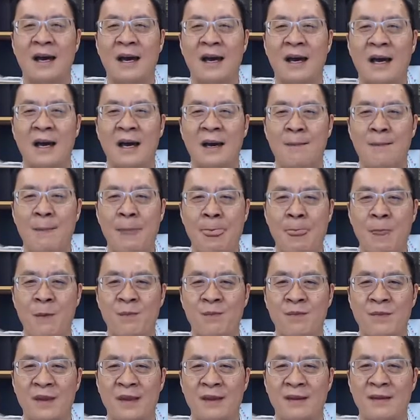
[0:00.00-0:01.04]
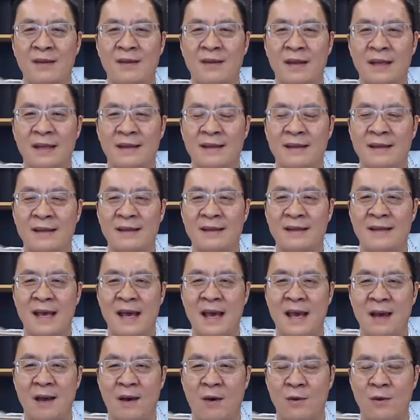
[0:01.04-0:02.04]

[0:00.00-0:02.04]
The